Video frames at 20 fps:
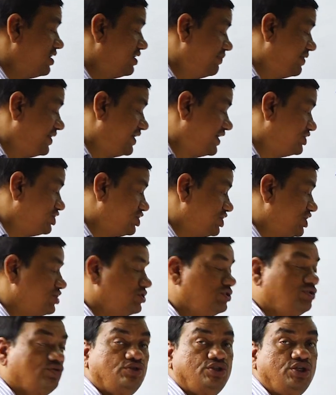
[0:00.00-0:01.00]
limit h
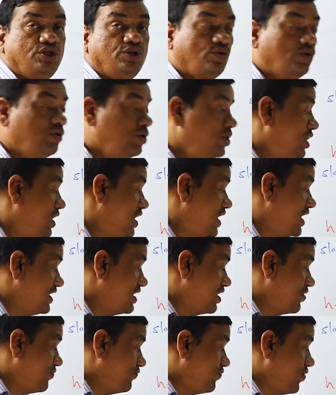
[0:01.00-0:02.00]
tends to 0,
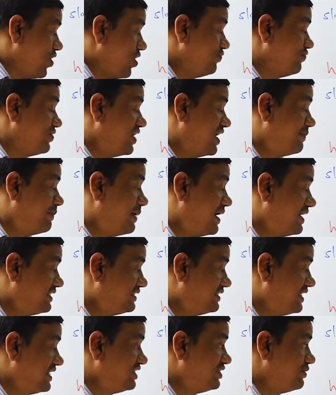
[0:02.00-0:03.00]
f of A
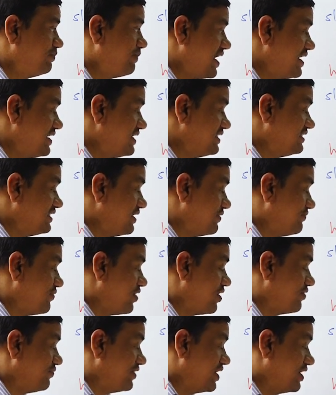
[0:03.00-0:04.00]
minus h
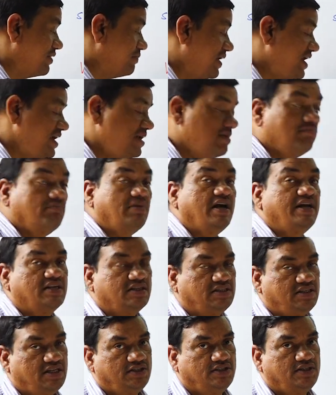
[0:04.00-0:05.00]
of A by
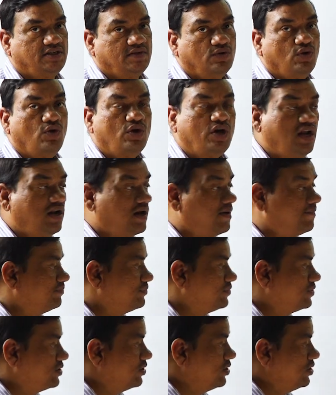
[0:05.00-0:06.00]
minus h. Okay, now
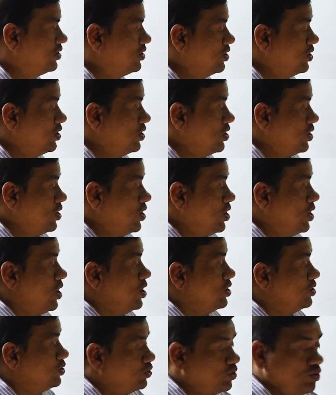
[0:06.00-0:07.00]

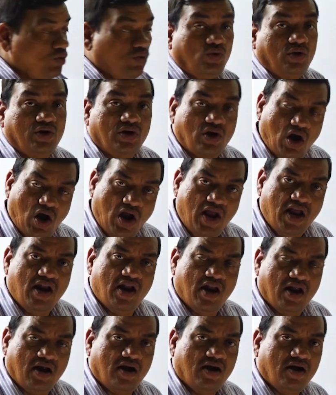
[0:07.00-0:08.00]
to draw
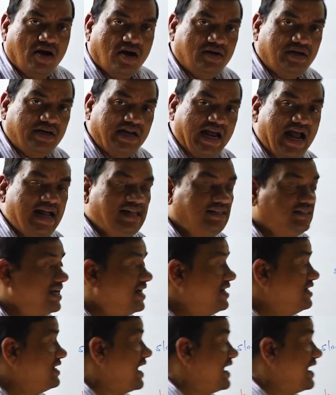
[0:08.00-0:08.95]
a tangent